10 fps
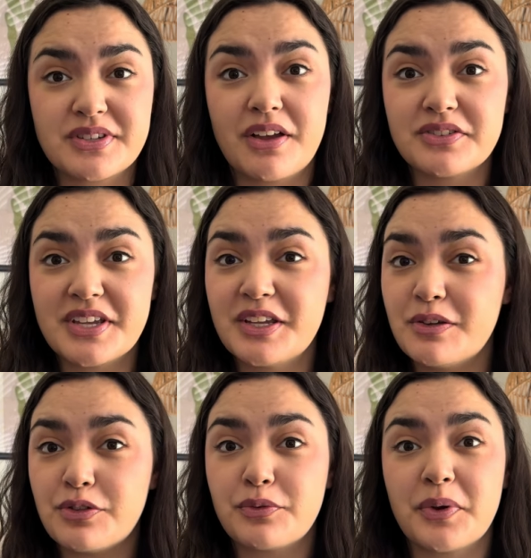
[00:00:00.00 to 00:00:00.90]
I'll take you
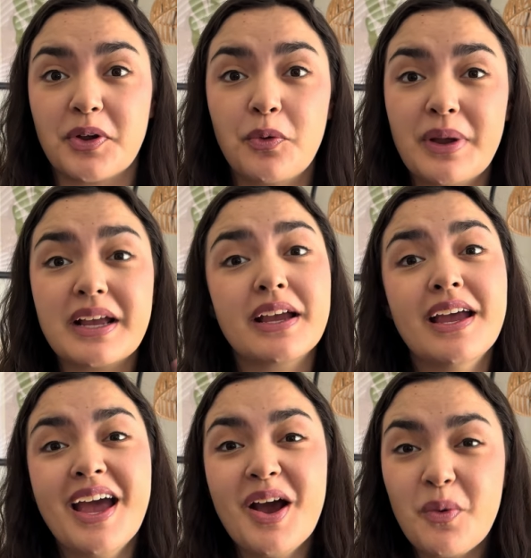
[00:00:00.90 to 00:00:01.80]
through a quick
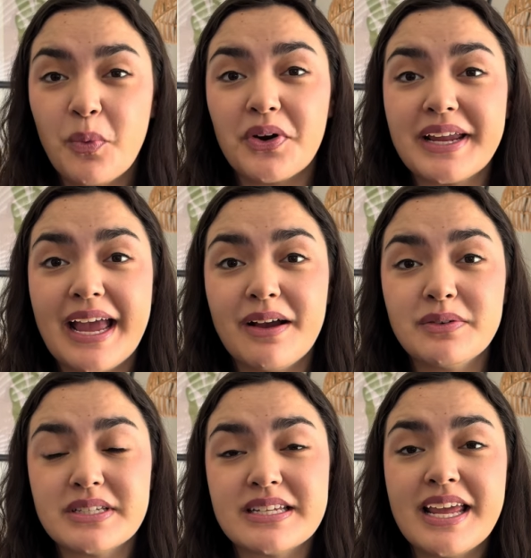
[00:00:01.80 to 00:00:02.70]

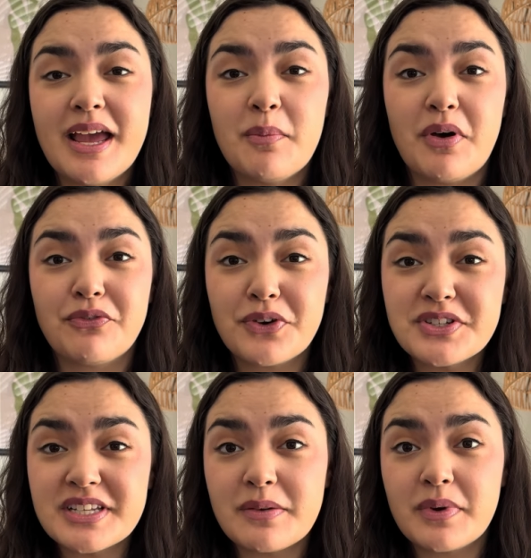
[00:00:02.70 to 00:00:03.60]
workout, but
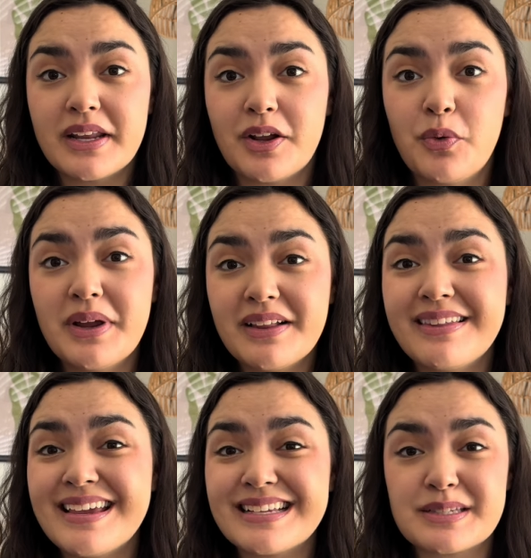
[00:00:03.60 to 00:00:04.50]
first I want to
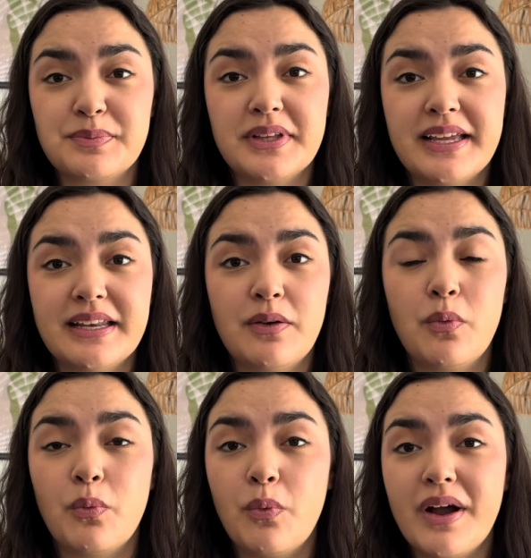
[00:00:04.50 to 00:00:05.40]
quickly explain
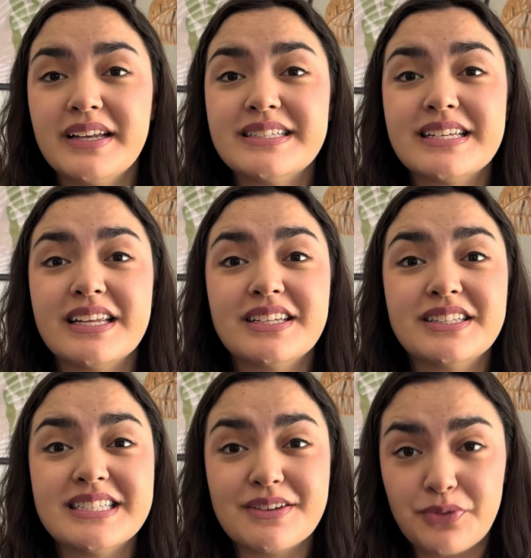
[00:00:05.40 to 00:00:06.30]
what
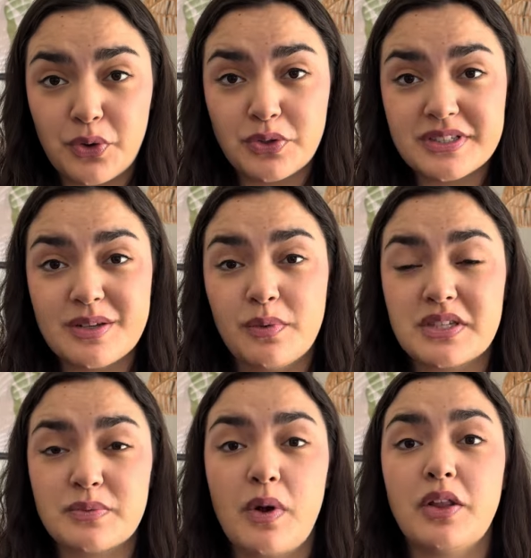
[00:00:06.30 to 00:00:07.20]
difficulty with
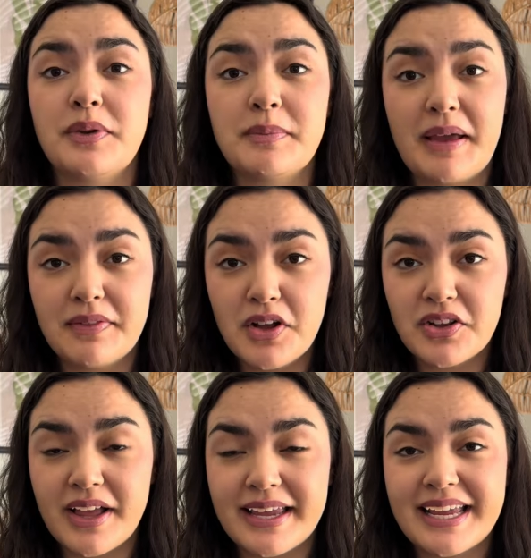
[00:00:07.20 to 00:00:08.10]
swallowing might
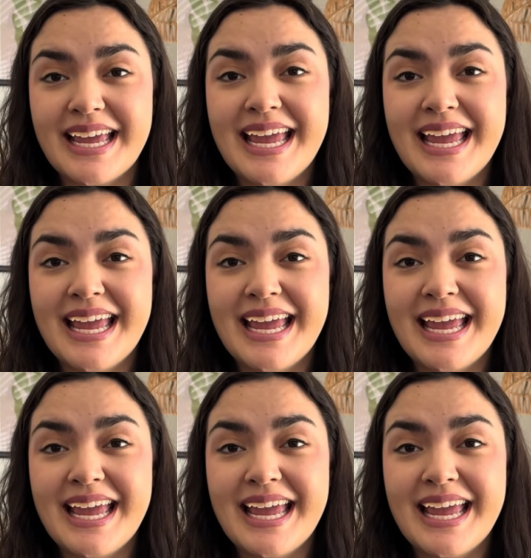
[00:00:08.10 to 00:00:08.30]
look like.